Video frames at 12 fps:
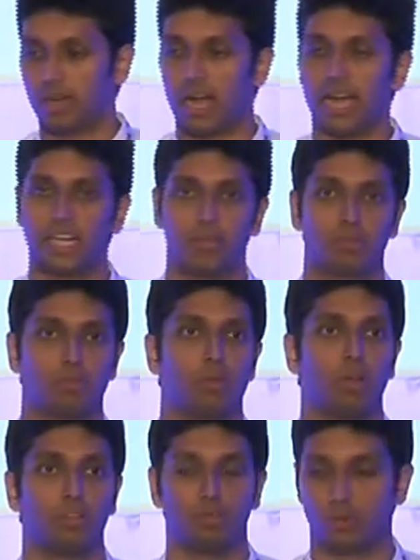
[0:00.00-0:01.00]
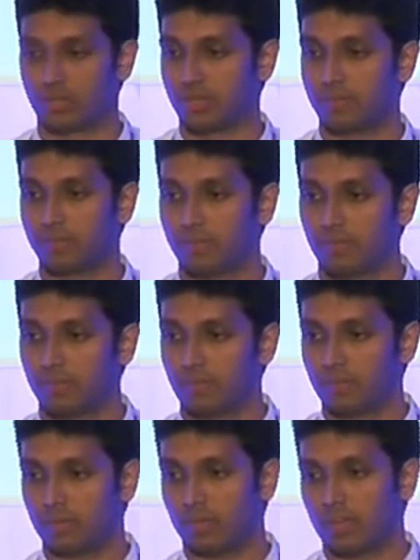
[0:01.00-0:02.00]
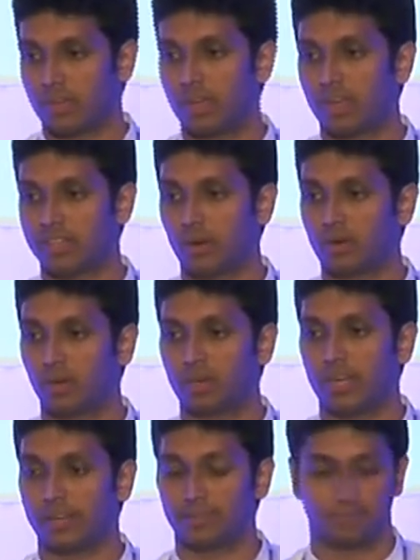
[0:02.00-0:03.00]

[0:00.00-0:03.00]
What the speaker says: items were bought the most. Here's how it looked like.